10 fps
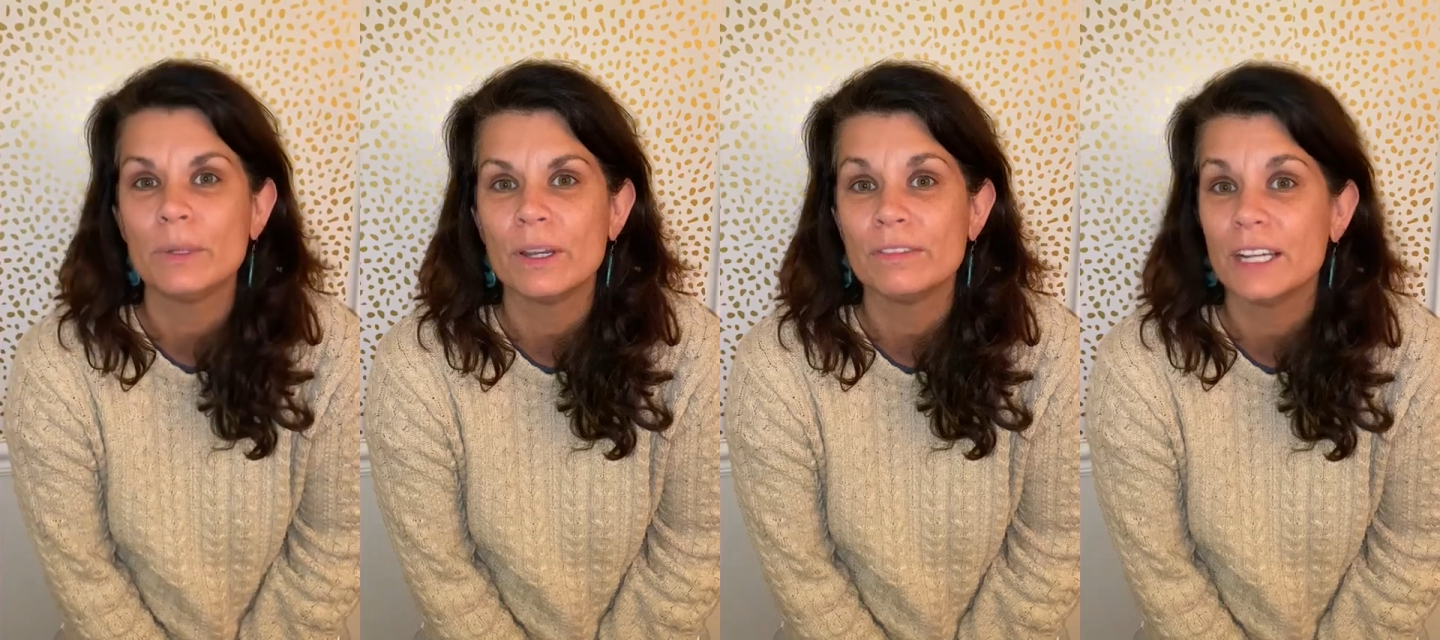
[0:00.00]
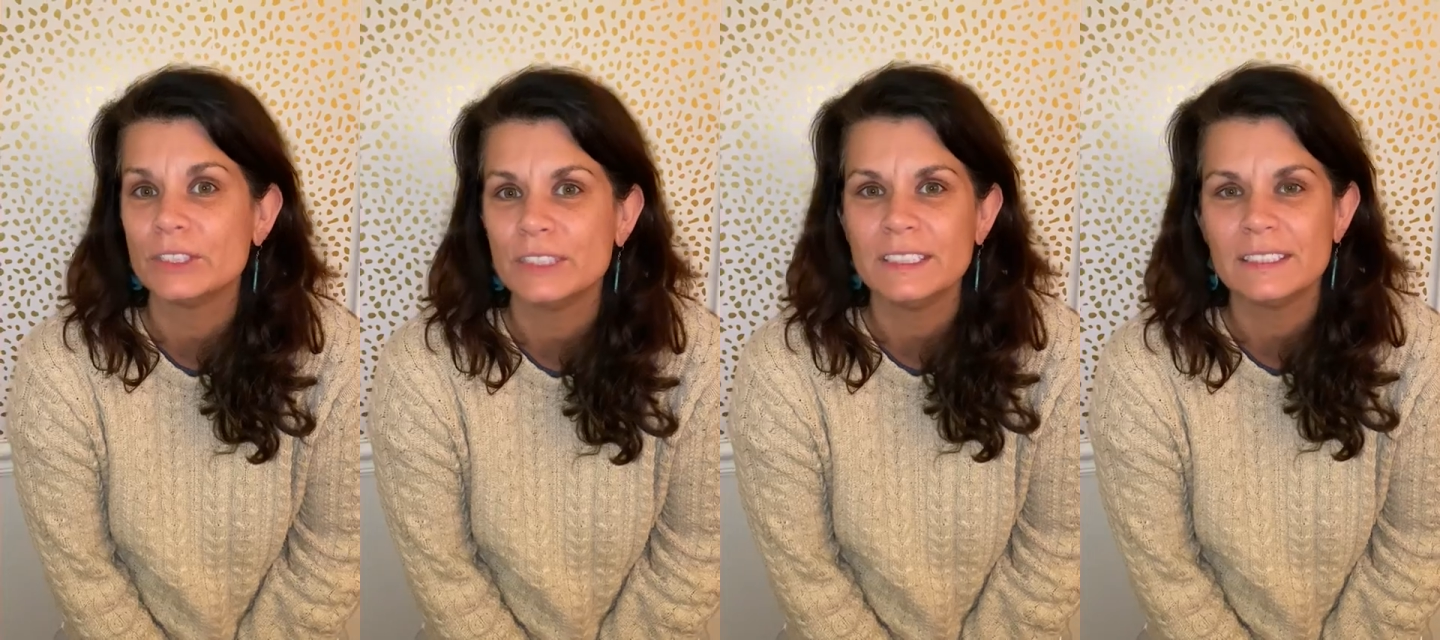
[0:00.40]
of
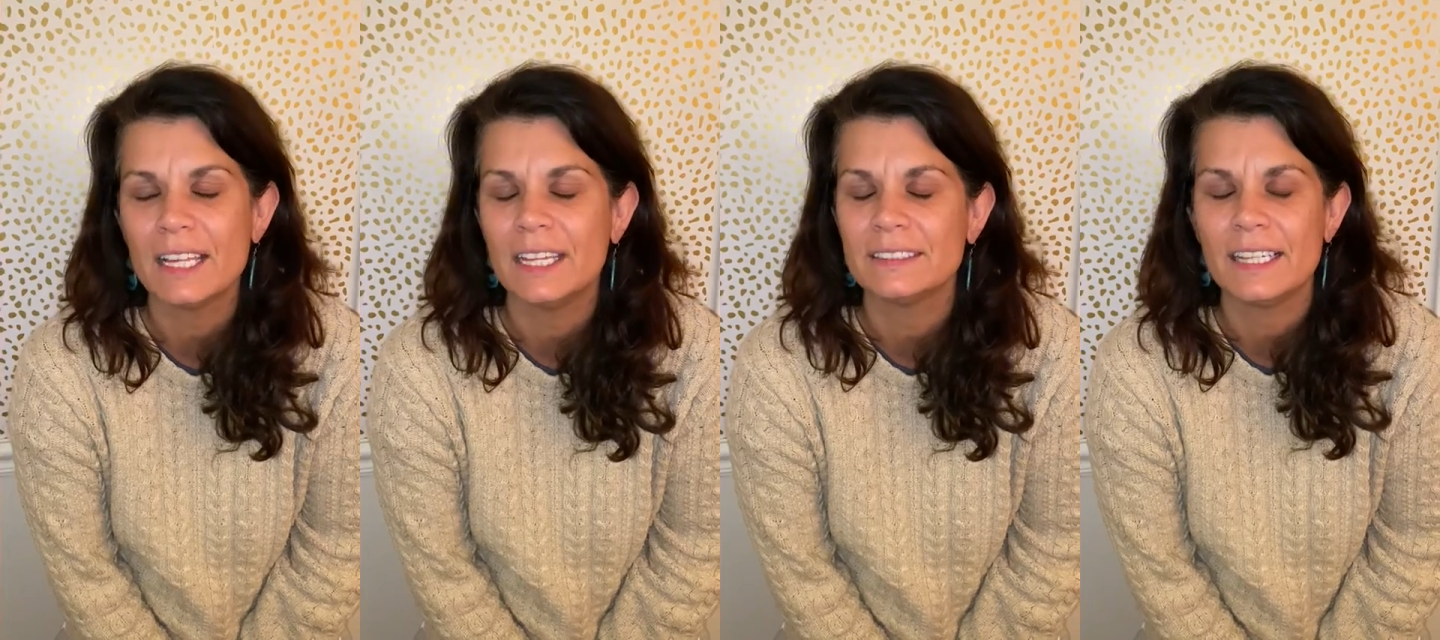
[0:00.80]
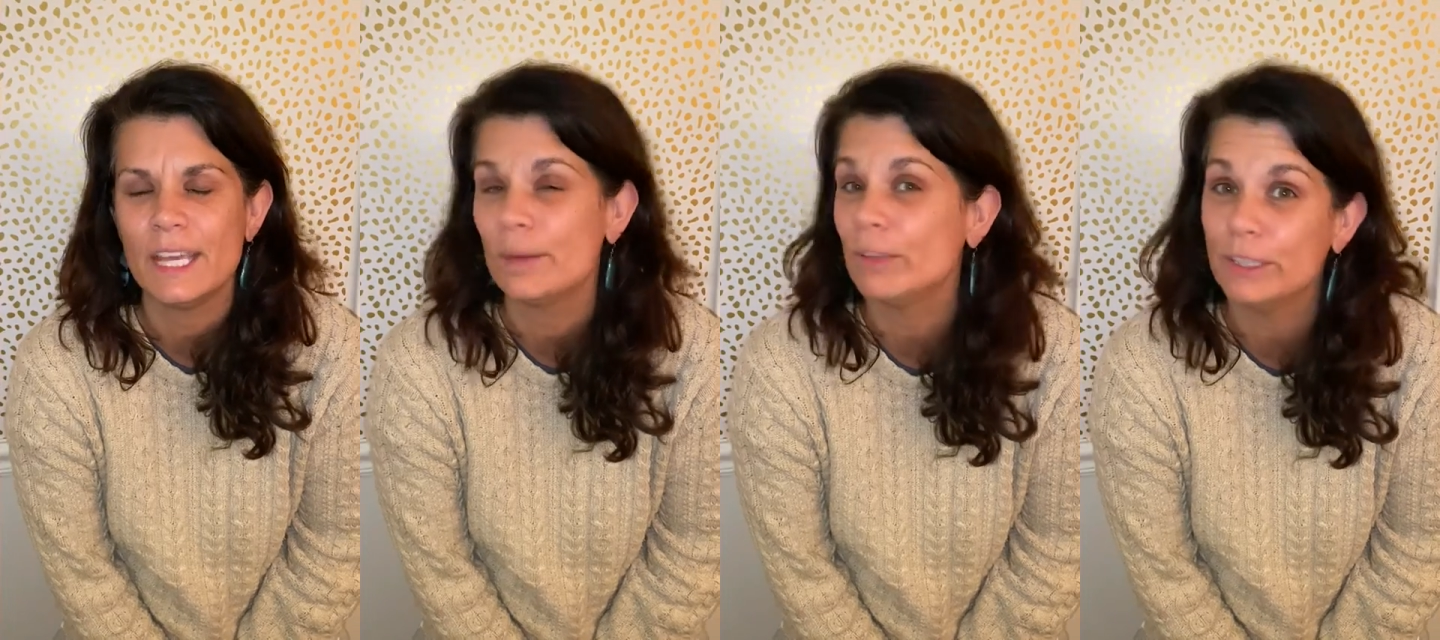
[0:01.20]
countries as I
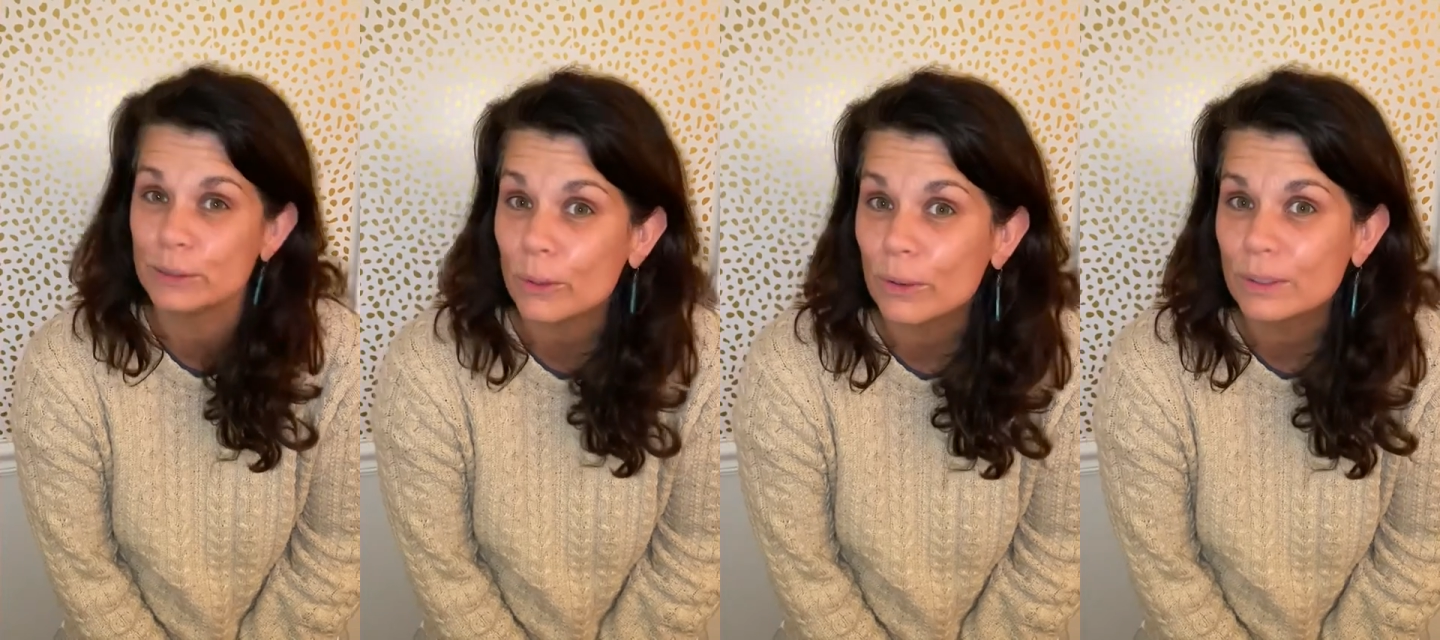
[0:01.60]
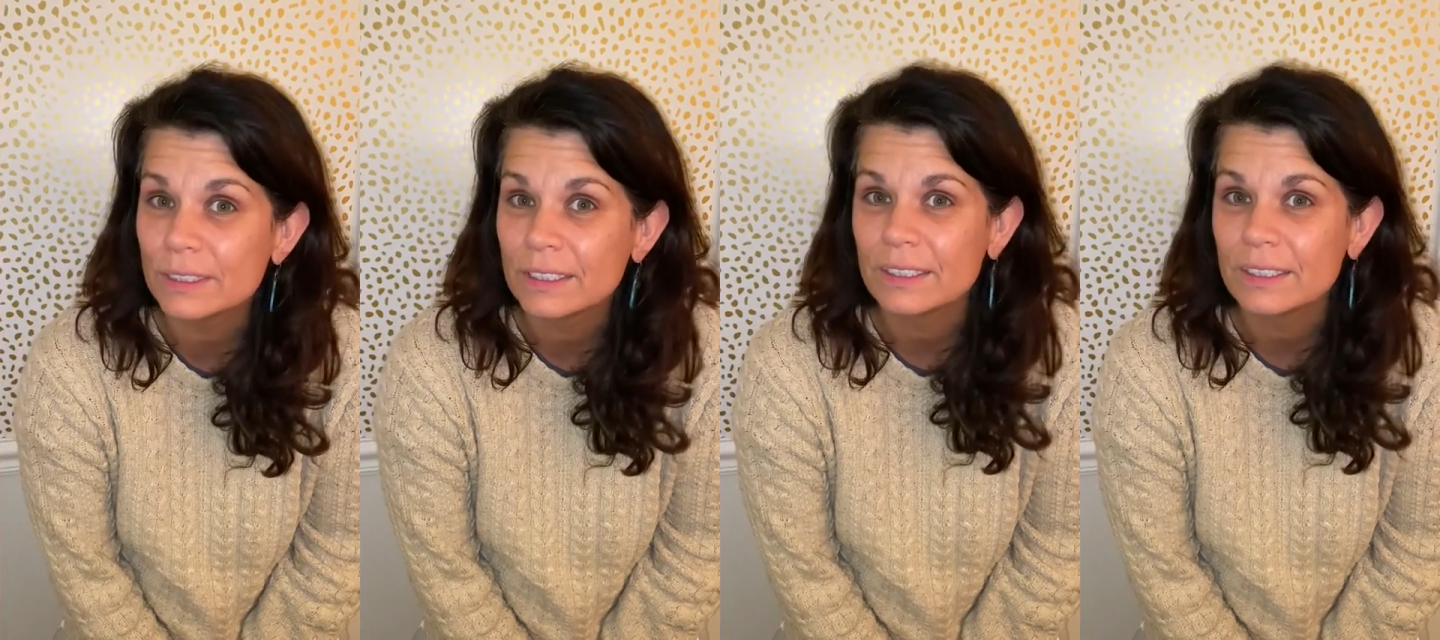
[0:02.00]
am years old.